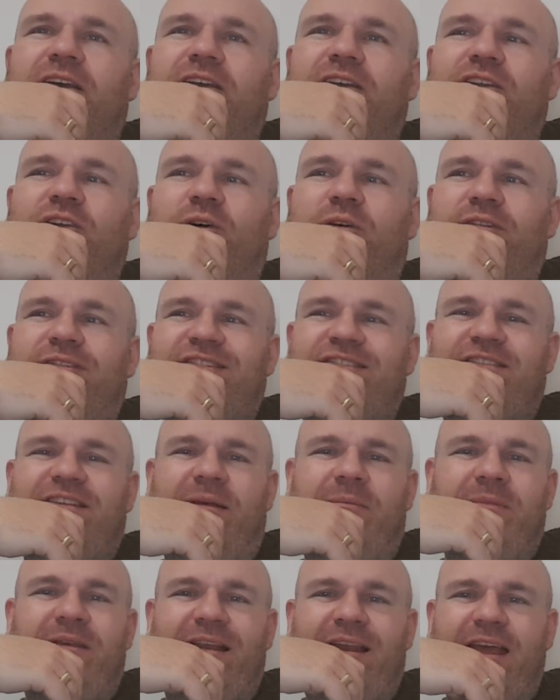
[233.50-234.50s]
you know
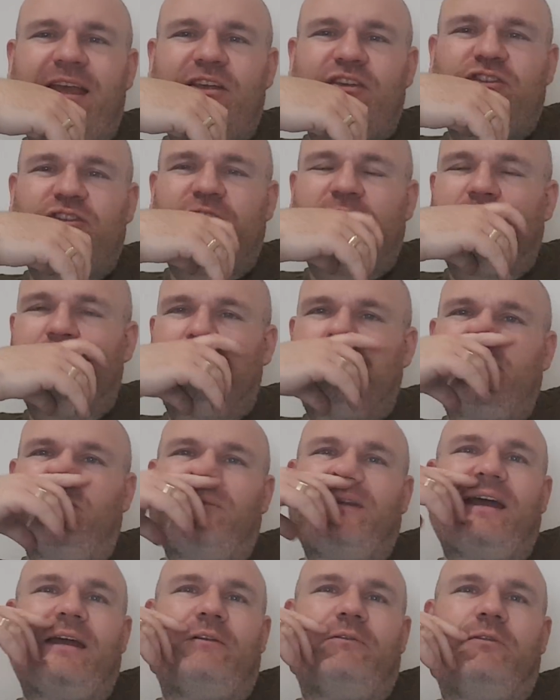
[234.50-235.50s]
stimulation of
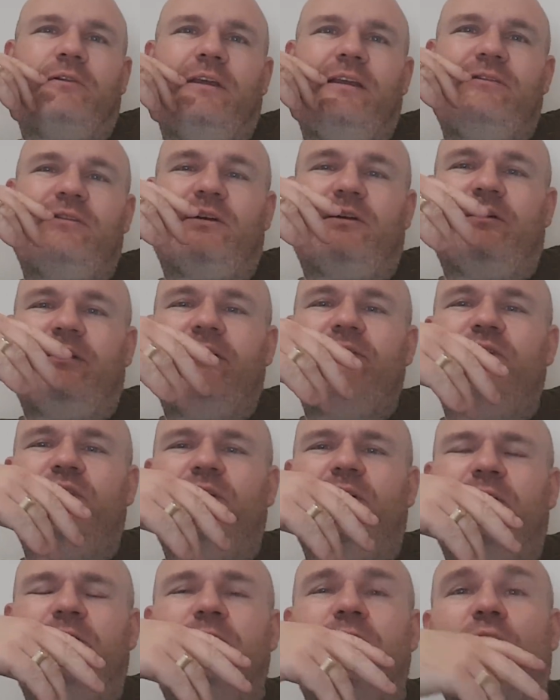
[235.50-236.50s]
some kind of even a,
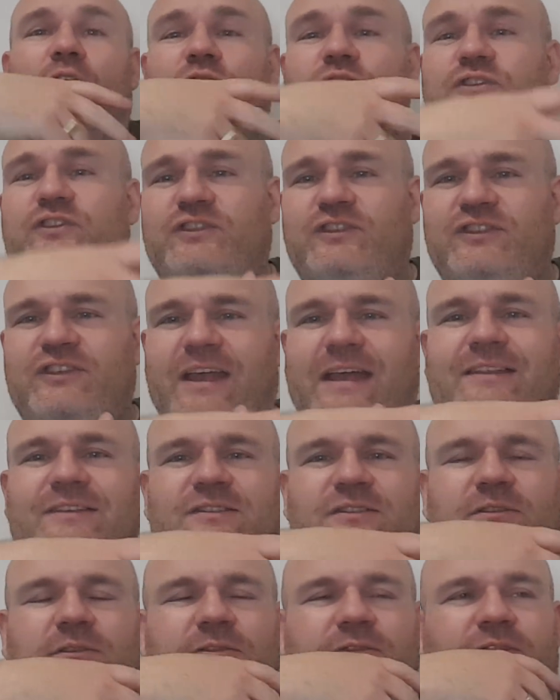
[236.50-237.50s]
even a false
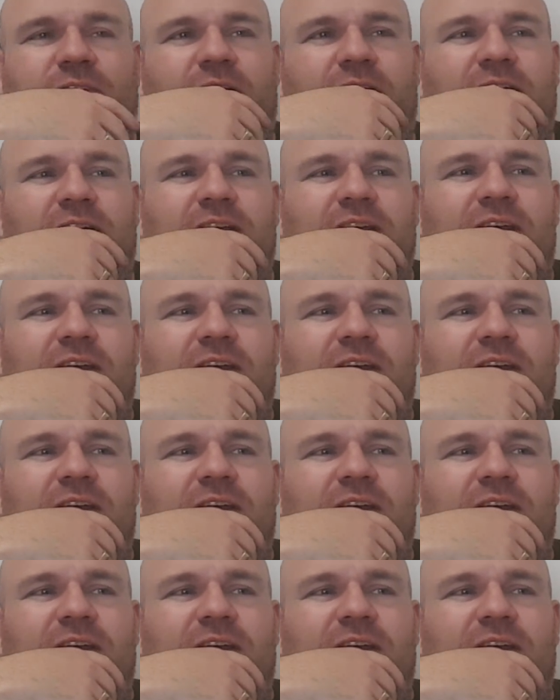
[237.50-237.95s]
sense of uh,